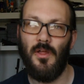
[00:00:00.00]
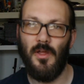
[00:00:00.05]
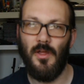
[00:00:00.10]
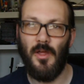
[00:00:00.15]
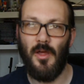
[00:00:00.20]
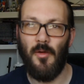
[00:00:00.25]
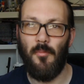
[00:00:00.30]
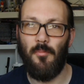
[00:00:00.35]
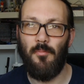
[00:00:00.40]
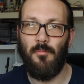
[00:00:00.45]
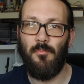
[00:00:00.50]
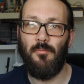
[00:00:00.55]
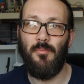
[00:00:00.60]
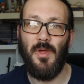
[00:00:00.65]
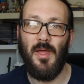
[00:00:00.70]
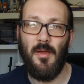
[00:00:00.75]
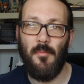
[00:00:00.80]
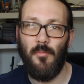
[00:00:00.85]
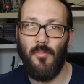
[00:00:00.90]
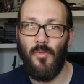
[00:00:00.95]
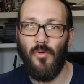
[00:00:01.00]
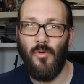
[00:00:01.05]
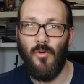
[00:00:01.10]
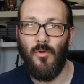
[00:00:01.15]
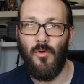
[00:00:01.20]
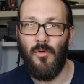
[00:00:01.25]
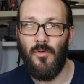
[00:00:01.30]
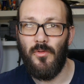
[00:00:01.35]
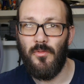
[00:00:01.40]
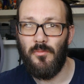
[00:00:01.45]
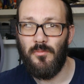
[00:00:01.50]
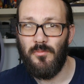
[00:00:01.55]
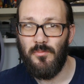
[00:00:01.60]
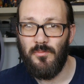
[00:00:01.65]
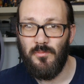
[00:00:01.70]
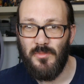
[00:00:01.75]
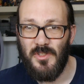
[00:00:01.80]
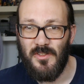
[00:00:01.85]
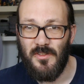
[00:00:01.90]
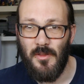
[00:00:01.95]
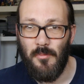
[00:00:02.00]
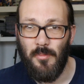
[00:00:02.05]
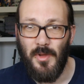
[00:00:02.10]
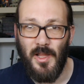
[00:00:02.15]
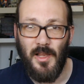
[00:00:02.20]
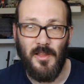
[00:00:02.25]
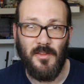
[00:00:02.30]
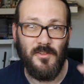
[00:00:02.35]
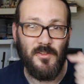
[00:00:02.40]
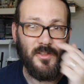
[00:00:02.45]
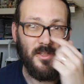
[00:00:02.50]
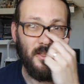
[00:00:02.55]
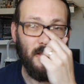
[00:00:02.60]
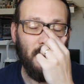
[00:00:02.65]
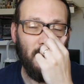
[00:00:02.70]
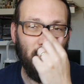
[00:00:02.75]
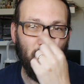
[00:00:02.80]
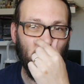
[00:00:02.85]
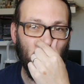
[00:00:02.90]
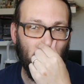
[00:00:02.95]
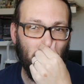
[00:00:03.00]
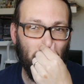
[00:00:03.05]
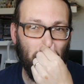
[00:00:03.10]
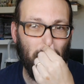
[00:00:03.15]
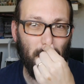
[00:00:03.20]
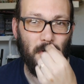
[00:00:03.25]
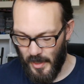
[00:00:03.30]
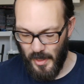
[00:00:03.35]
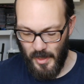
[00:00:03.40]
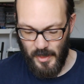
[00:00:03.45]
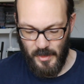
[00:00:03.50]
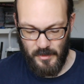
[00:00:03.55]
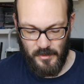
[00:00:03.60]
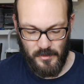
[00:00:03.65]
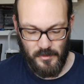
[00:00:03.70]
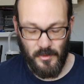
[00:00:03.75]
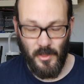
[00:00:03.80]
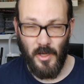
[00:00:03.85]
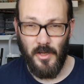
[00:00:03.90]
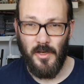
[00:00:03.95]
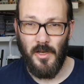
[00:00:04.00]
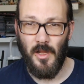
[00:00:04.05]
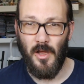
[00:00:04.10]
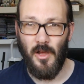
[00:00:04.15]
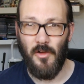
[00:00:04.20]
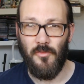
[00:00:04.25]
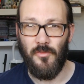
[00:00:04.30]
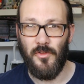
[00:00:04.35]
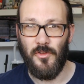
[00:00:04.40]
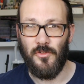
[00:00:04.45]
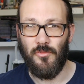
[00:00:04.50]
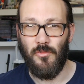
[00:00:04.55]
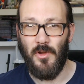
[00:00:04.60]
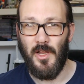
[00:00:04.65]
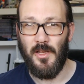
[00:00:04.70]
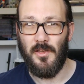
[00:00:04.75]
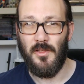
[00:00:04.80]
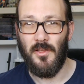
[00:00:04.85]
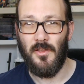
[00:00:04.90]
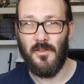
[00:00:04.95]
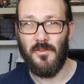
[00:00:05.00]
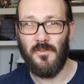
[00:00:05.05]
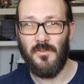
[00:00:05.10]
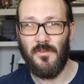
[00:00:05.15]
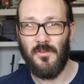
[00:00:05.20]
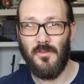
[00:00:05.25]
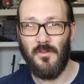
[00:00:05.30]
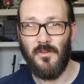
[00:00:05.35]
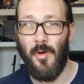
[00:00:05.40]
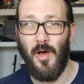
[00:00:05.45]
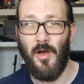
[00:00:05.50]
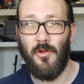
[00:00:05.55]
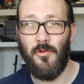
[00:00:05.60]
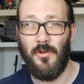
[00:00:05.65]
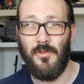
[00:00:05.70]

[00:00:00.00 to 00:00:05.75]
a bit more stability, you know. And 9.5-inch radius, buttery